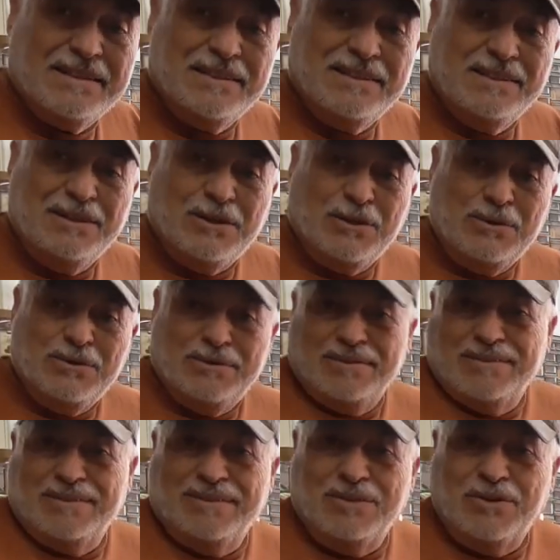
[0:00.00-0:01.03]
You know,
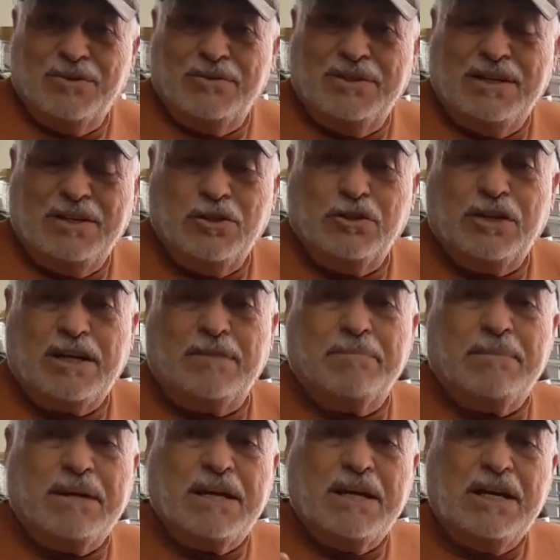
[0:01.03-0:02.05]
you overdid. You take a
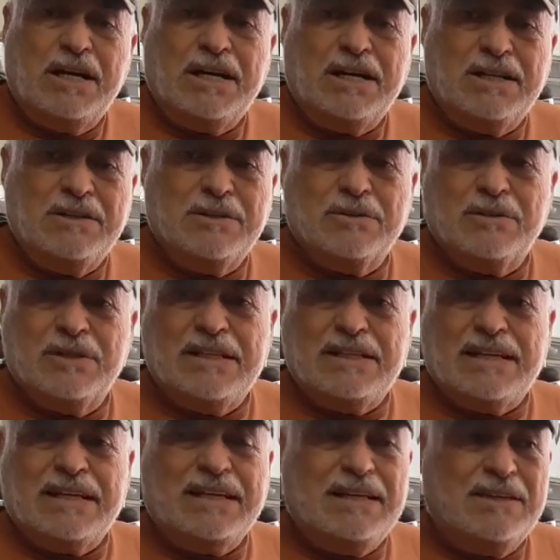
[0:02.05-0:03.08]
big gun, you don't need
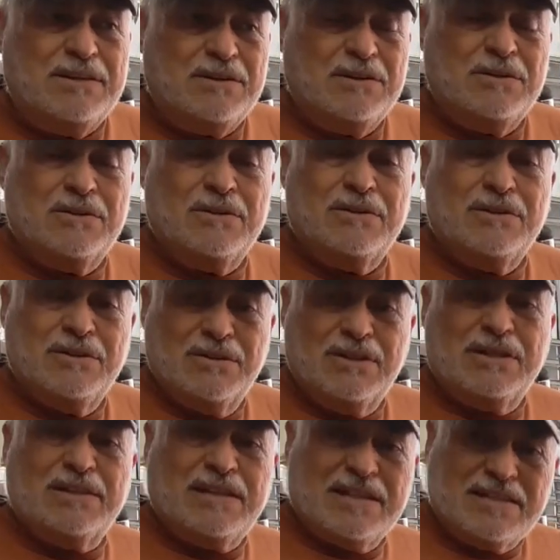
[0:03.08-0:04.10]
that either. You're
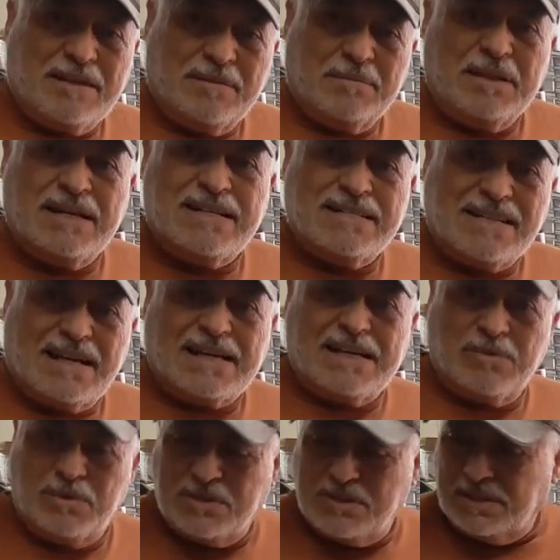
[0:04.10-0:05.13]
gonna take something exactly
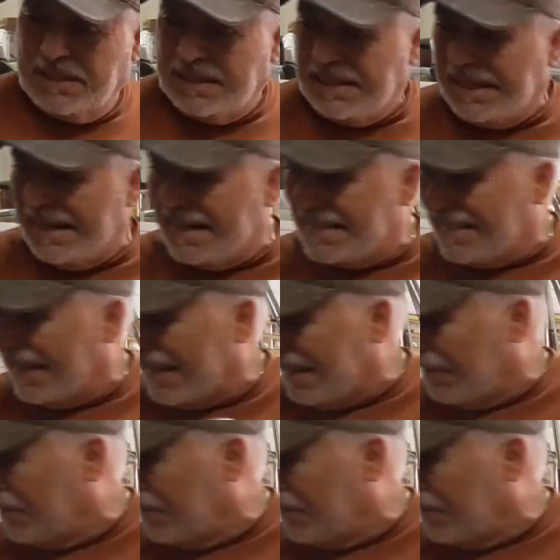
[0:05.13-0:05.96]
what you need, exactly